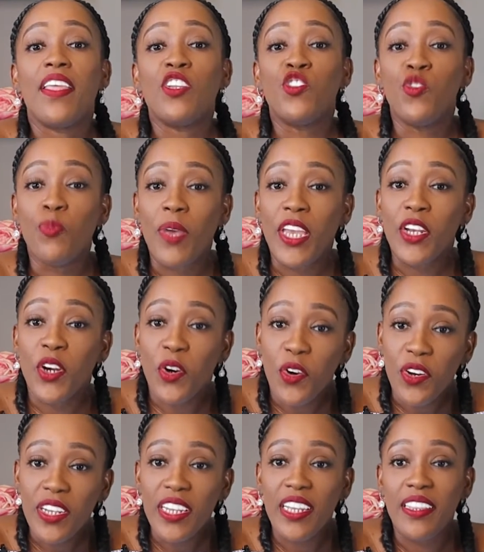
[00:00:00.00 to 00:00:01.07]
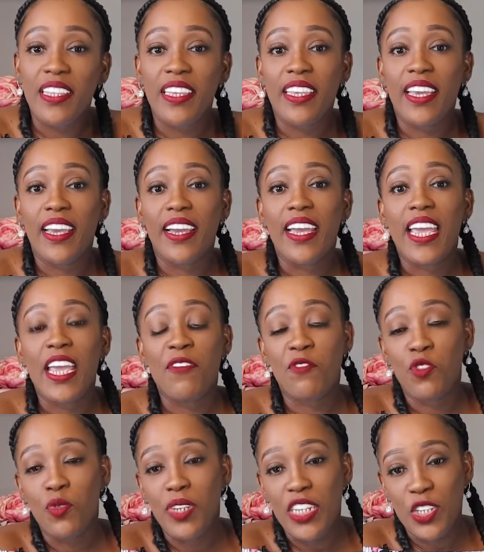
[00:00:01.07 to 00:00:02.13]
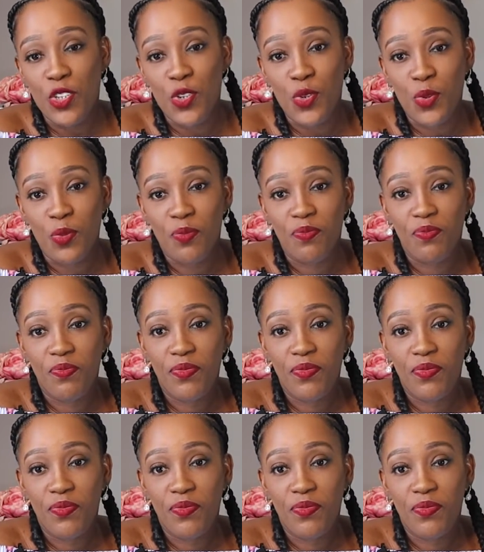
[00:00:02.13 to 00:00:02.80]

that you made earlier in the year if you need to.